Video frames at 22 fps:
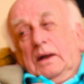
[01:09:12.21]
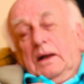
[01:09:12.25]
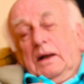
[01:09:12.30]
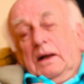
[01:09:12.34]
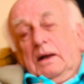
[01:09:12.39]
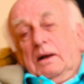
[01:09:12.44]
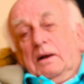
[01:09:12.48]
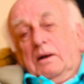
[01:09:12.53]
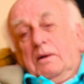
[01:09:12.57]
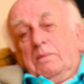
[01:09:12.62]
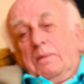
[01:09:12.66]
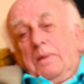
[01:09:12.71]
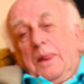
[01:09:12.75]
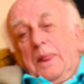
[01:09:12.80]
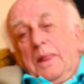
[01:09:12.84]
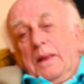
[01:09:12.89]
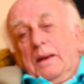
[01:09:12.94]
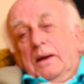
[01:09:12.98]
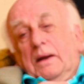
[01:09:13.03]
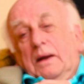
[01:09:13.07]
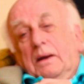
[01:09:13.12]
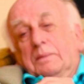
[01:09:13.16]
one.
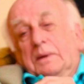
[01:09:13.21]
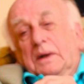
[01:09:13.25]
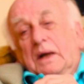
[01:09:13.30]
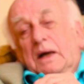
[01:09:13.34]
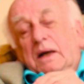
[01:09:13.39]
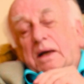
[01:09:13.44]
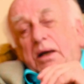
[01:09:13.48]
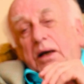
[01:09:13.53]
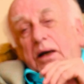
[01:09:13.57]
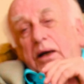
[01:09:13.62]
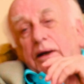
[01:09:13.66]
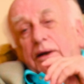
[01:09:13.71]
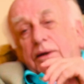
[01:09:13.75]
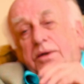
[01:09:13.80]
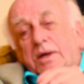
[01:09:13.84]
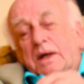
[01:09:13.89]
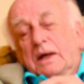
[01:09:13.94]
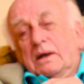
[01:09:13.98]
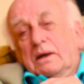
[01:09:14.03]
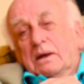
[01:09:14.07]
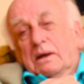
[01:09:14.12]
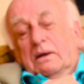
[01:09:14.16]
But I
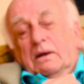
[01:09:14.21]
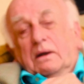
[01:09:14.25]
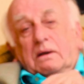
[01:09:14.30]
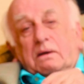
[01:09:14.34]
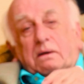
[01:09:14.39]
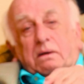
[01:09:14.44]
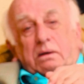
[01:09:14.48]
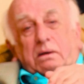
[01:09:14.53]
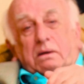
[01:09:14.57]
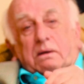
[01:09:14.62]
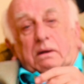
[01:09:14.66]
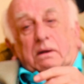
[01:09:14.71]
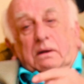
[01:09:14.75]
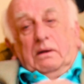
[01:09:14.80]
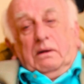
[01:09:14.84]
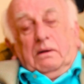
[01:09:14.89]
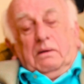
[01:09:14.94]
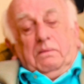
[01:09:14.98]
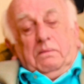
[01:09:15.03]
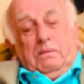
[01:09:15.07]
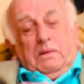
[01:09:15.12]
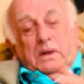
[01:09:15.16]
attended it.
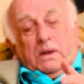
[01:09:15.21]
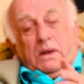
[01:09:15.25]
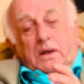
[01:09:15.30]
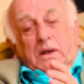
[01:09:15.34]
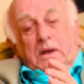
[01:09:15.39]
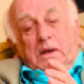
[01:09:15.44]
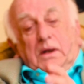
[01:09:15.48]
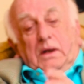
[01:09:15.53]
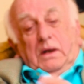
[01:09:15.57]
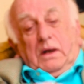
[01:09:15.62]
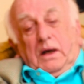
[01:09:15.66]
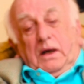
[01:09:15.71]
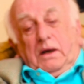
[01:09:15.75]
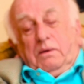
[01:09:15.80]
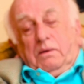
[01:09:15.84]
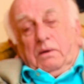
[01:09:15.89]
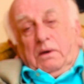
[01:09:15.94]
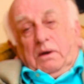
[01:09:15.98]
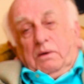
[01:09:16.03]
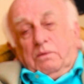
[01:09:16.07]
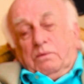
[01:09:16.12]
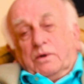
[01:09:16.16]

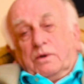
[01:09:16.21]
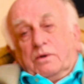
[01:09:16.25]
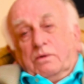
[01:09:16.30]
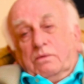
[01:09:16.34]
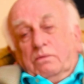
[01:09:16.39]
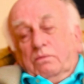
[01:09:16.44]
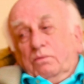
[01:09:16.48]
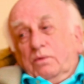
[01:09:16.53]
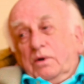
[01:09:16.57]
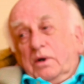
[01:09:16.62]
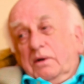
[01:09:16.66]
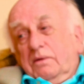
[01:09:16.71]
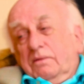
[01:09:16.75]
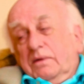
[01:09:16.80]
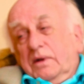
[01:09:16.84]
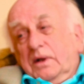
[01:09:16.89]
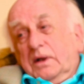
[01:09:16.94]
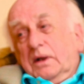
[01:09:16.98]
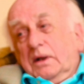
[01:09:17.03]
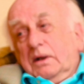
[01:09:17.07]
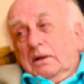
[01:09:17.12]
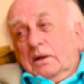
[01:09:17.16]
I was working for
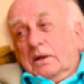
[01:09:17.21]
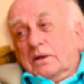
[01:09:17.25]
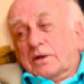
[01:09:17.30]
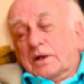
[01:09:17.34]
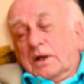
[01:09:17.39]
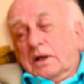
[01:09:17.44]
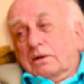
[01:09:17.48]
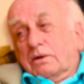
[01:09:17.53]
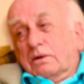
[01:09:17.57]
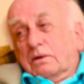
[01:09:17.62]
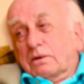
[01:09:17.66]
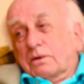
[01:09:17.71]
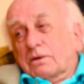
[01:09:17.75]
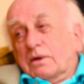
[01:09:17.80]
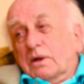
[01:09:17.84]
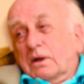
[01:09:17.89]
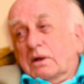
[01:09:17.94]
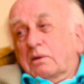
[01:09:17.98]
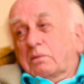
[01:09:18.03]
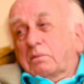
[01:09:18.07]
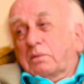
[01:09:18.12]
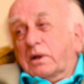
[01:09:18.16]
the Los Angeles
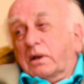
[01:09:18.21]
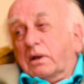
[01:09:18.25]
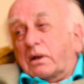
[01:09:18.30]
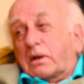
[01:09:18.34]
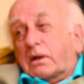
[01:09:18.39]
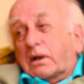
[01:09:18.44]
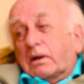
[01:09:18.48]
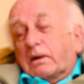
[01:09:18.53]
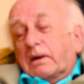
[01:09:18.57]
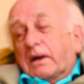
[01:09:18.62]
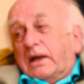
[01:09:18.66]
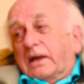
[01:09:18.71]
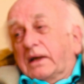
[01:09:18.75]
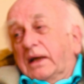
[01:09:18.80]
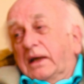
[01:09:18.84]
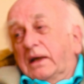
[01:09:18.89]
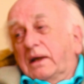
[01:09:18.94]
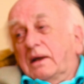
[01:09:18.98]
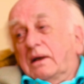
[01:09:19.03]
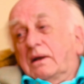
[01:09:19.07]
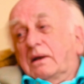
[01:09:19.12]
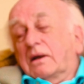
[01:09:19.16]
Times at the time. I
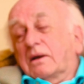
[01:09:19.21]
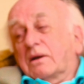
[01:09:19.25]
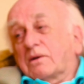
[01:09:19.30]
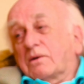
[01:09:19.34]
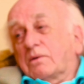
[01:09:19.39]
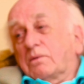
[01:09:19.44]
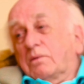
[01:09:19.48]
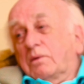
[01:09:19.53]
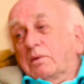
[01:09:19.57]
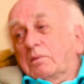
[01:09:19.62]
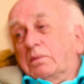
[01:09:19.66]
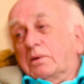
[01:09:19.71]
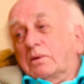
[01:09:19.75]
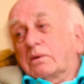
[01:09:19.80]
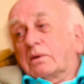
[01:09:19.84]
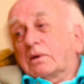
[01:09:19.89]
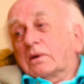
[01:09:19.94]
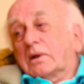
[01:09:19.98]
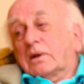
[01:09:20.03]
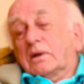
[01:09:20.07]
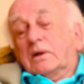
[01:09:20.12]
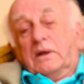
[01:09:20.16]
attended as a
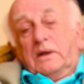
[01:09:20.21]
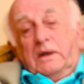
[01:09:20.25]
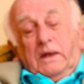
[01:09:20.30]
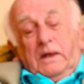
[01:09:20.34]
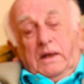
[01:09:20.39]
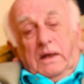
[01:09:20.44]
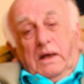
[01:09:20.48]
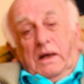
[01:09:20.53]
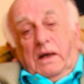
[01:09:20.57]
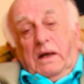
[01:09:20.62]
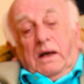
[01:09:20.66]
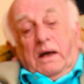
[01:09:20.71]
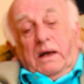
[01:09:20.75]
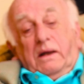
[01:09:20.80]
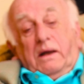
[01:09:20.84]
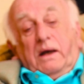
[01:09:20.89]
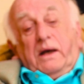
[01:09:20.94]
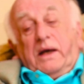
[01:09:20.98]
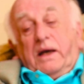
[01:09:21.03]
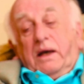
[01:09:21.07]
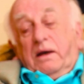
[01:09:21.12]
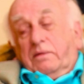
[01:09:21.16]
reporter, and
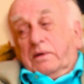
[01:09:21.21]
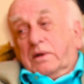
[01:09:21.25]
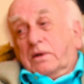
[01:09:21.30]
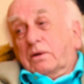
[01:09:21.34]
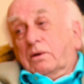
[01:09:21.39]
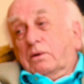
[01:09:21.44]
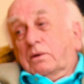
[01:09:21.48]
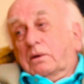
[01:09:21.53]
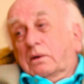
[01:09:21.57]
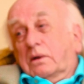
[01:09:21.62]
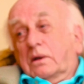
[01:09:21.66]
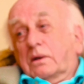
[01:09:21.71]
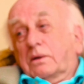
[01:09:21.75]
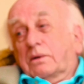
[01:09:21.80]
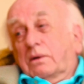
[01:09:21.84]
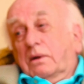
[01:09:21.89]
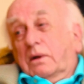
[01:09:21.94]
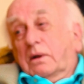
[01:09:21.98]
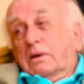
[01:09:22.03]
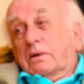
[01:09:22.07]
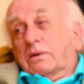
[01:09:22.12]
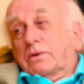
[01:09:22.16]
I gave a talk
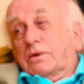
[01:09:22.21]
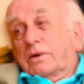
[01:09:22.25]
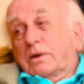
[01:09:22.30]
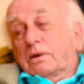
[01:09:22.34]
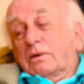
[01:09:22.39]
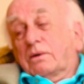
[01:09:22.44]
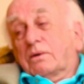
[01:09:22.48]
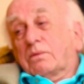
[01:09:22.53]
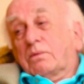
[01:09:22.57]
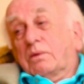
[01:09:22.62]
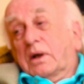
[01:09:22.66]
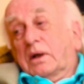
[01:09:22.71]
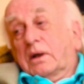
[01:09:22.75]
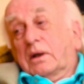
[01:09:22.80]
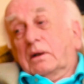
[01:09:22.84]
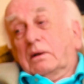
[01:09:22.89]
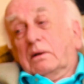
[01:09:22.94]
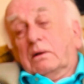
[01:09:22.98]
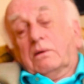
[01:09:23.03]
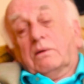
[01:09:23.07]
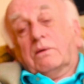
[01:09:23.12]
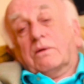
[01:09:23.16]
on Jean's Way
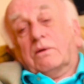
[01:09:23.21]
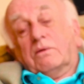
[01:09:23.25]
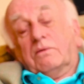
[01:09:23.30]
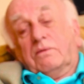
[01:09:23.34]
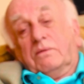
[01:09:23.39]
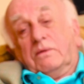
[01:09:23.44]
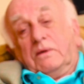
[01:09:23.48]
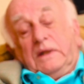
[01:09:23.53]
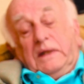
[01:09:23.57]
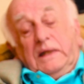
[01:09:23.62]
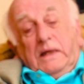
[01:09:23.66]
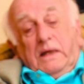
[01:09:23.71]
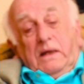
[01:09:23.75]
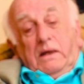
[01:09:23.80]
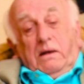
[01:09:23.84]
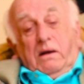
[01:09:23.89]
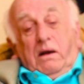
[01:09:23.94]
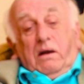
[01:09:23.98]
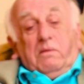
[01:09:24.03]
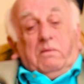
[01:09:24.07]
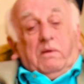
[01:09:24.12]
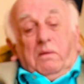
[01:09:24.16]
and so forth,
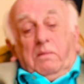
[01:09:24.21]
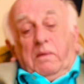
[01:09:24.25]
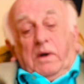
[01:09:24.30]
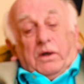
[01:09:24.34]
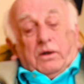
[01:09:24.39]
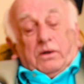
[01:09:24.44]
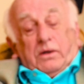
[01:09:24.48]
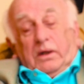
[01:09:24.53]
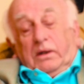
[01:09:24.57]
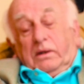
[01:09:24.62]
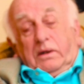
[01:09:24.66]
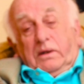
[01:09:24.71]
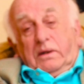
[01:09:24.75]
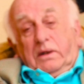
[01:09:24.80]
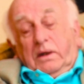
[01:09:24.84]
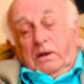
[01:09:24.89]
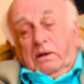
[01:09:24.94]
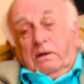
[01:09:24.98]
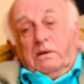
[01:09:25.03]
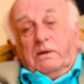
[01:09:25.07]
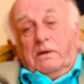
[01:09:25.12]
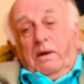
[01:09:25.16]
amongst other
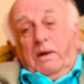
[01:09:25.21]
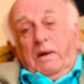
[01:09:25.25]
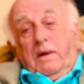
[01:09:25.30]
things.